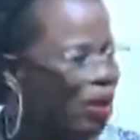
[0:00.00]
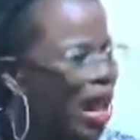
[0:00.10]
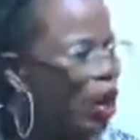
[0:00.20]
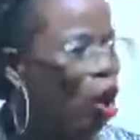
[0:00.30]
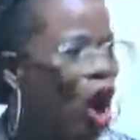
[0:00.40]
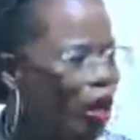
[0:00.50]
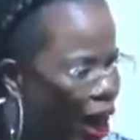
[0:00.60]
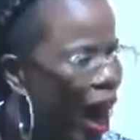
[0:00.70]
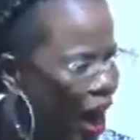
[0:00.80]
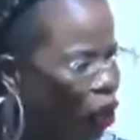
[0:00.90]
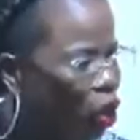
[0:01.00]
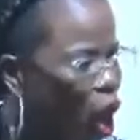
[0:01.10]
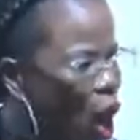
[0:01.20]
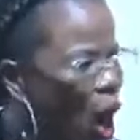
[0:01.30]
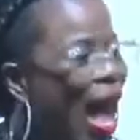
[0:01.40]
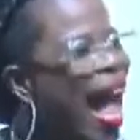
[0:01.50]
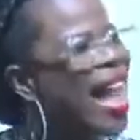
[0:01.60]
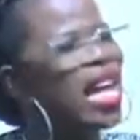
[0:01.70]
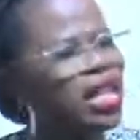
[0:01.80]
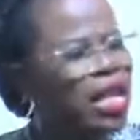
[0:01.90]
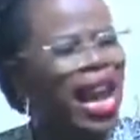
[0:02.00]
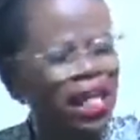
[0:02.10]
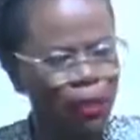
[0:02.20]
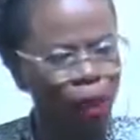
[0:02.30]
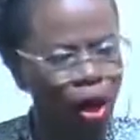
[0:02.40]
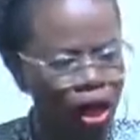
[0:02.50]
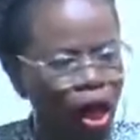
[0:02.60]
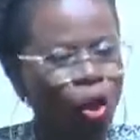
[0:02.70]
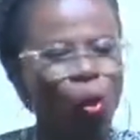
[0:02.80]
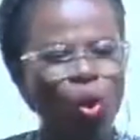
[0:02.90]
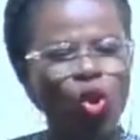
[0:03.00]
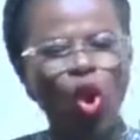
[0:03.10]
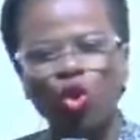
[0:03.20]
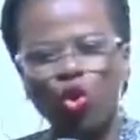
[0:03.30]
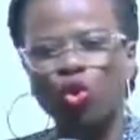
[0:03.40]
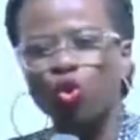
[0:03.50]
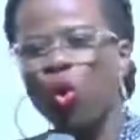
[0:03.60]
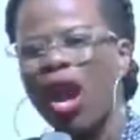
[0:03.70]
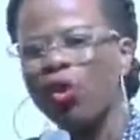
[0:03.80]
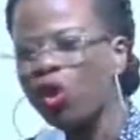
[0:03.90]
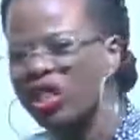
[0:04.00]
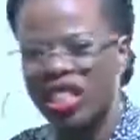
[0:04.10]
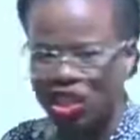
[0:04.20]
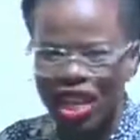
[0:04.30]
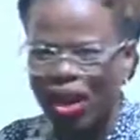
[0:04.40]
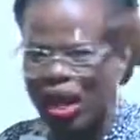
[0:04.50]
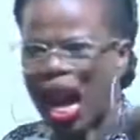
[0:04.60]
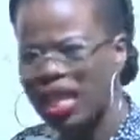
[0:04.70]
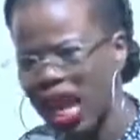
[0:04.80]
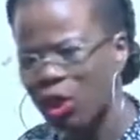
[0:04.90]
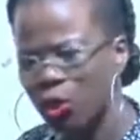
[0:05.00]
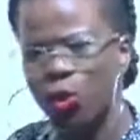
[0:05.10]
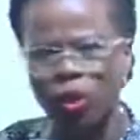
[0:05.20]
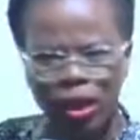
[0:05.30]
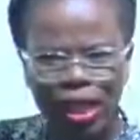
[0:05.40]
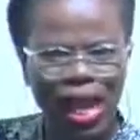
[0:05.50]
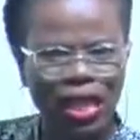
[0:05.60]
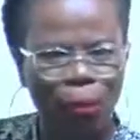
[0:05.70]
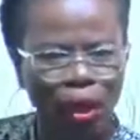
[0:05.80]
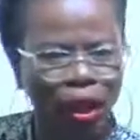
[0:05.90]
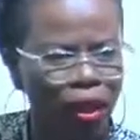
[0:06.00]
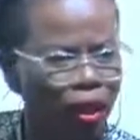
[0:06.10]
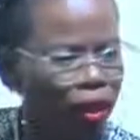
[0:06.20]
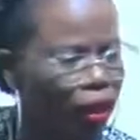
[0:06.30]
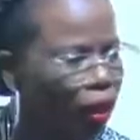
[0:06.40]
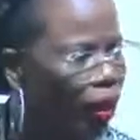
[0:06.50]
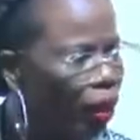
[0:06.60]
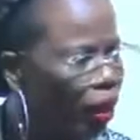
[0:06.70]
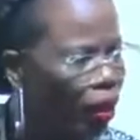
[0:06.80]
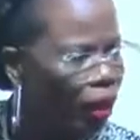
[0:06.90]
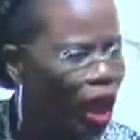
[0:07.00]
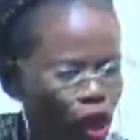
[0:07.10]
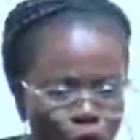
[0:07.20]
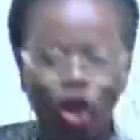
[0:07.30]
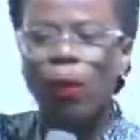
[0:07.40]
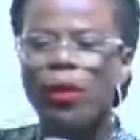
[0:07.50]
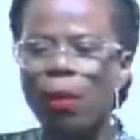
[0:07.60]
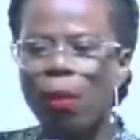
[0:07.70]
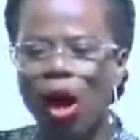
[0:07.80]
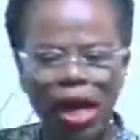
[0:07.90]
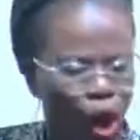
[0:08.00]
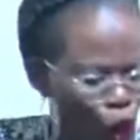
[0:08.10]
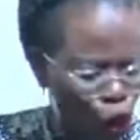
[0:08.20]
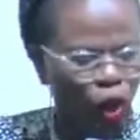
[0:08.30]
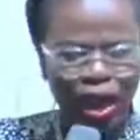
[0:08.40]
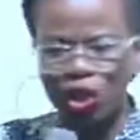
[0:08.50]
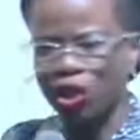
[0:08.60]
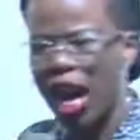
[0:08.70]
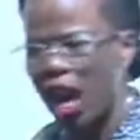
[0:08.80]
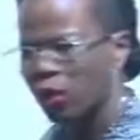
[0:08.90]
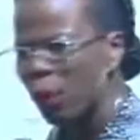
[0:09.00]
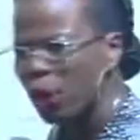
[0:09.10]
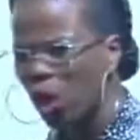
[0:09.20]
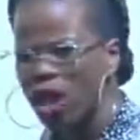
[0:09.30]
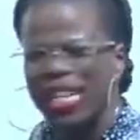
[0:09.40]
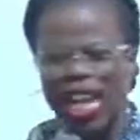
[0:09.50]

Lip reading: said, Lord, I should go early in the next morning. Who goes to go and roast his child as soon the next morning? He got up in the morning, took his child, because